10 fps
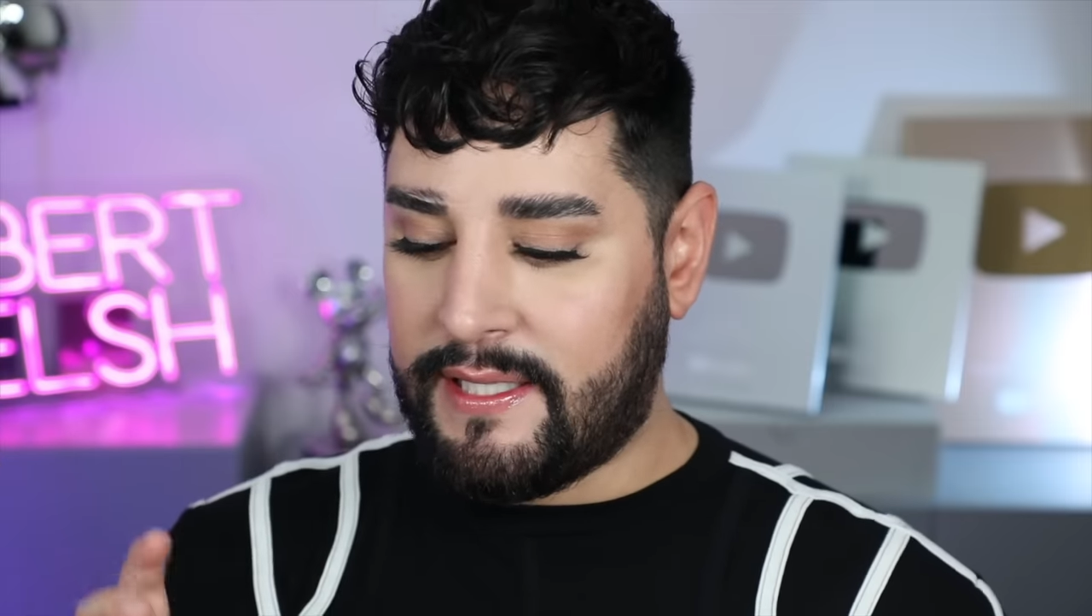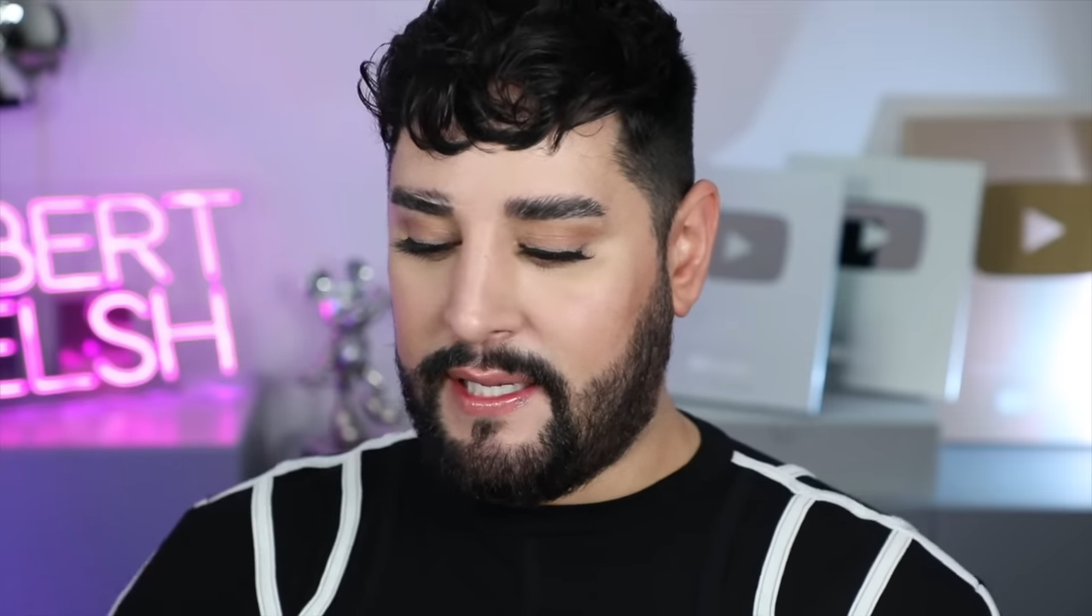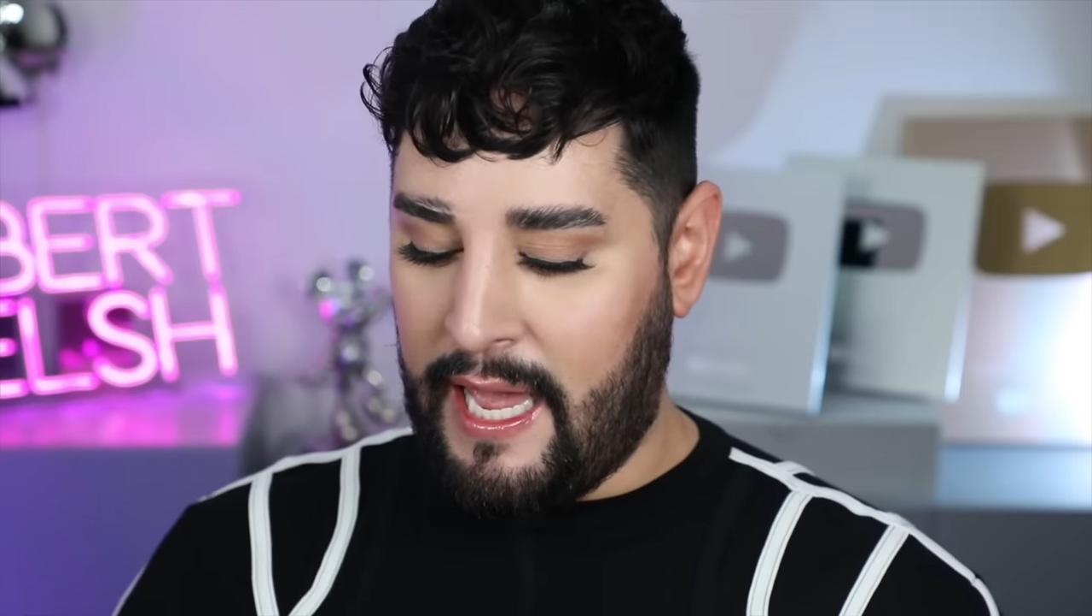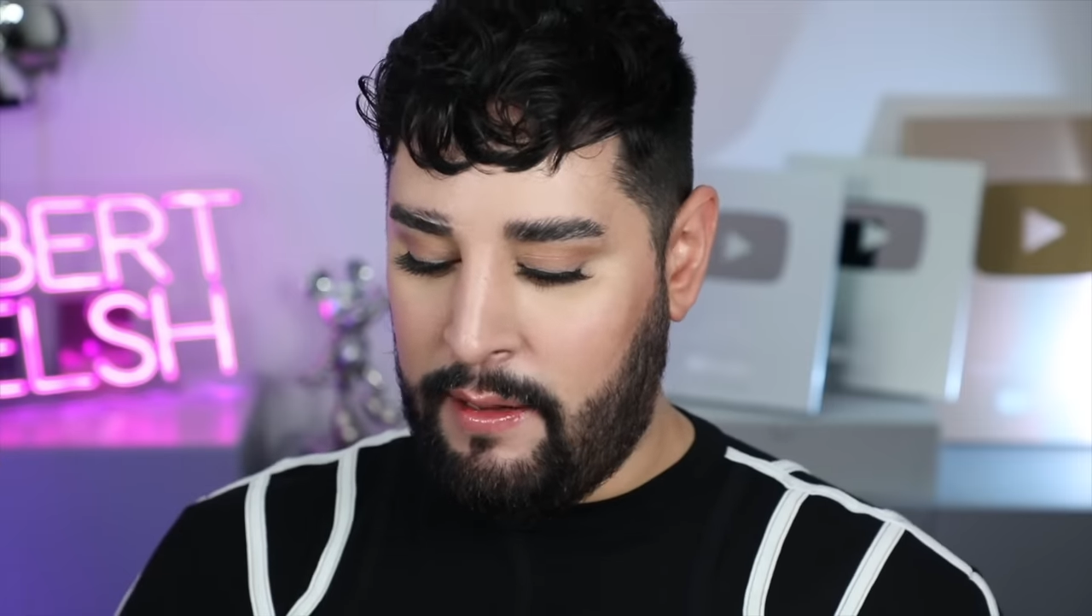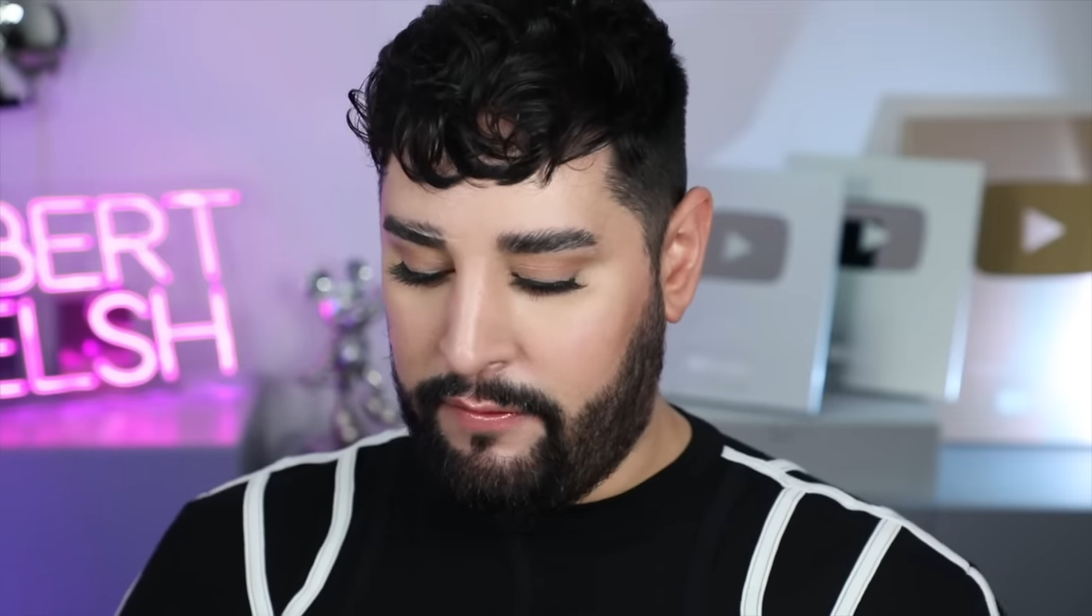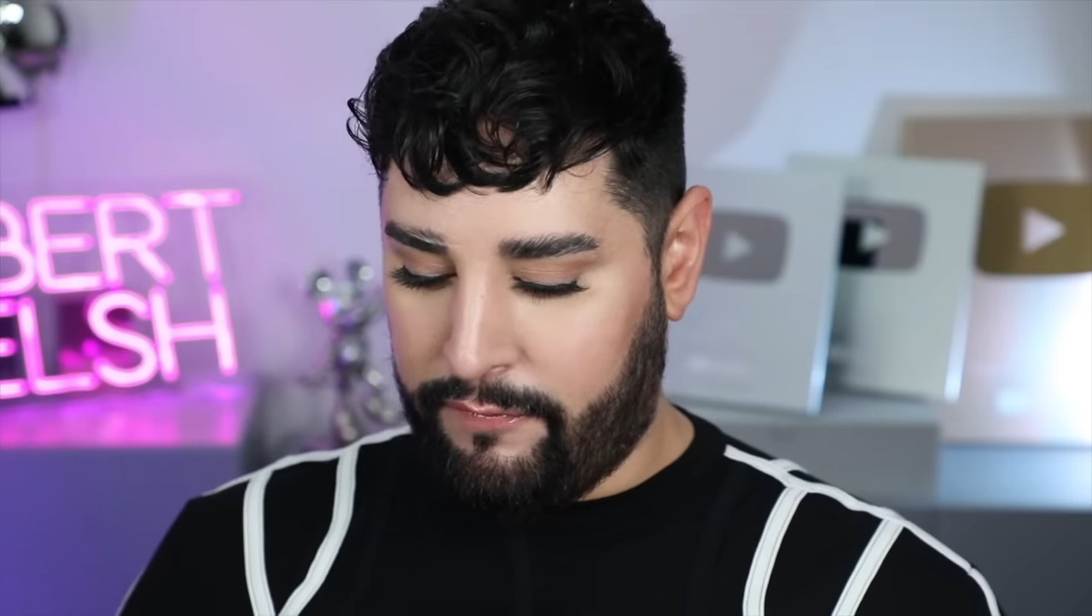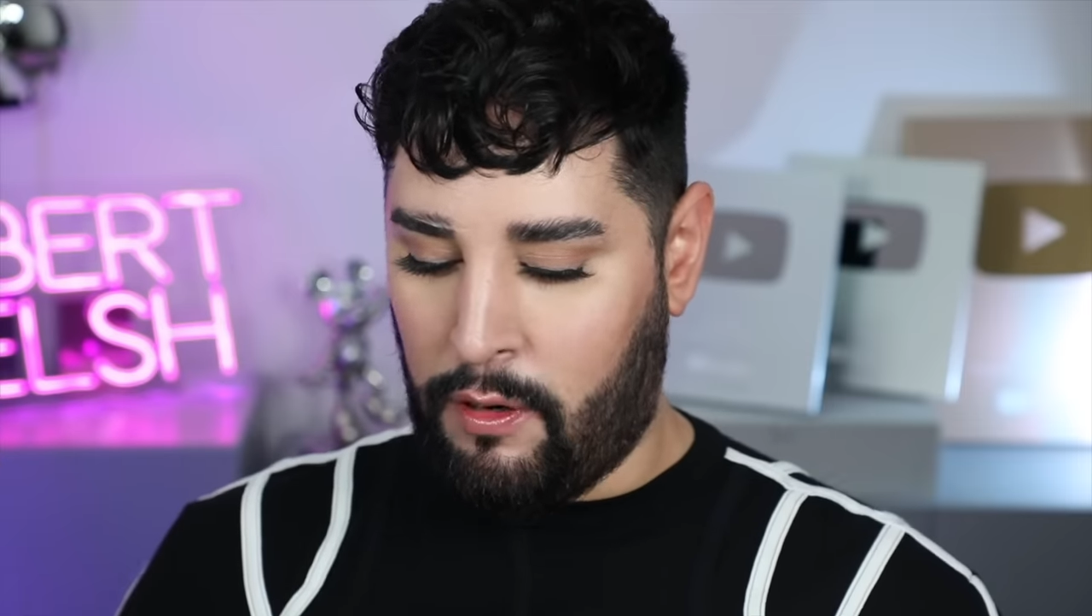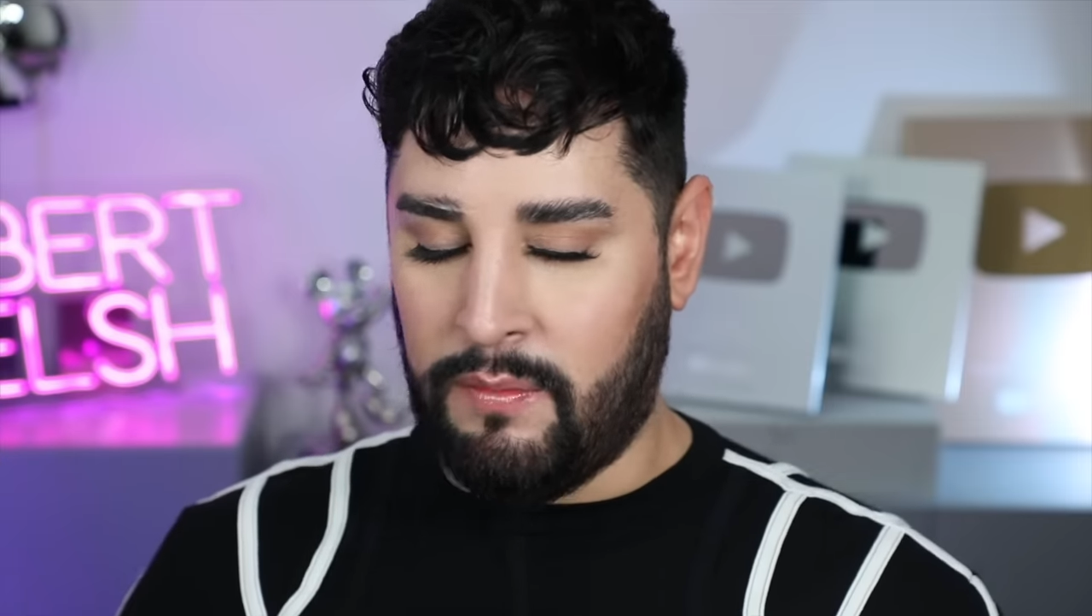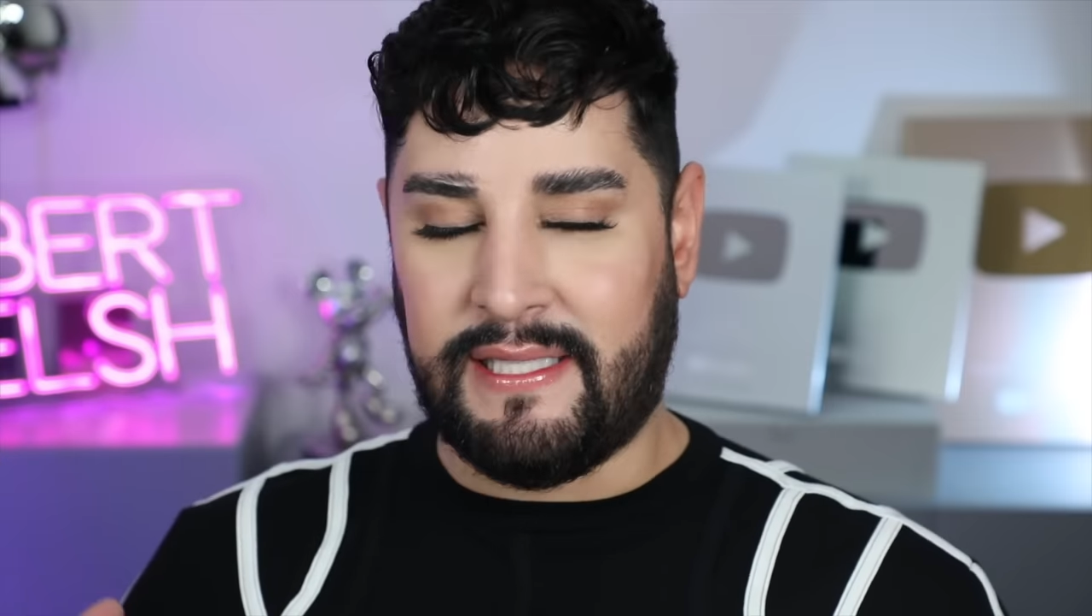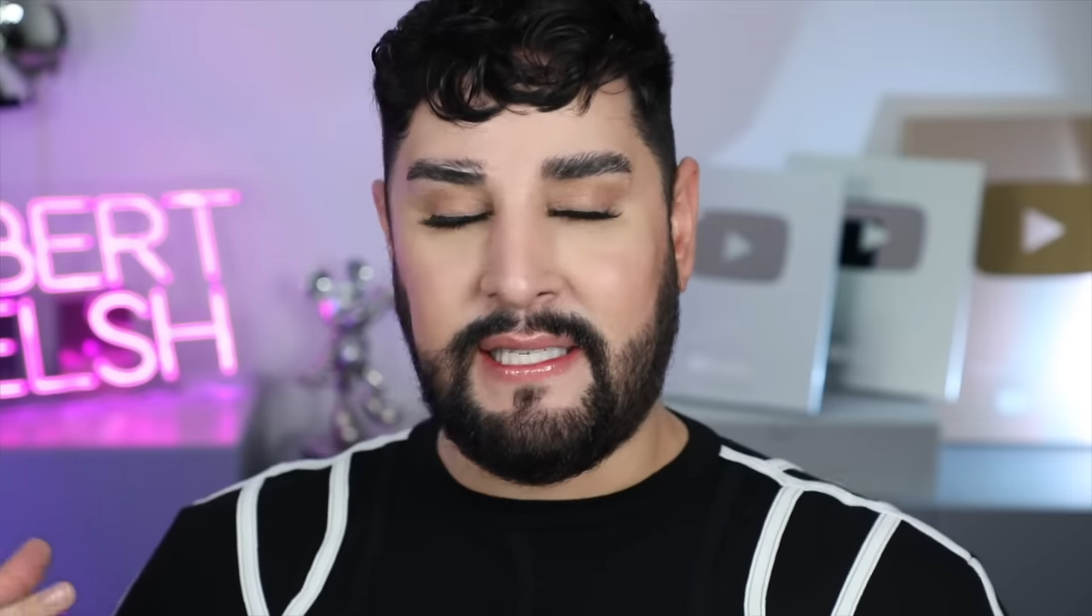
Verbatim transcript: stemmed from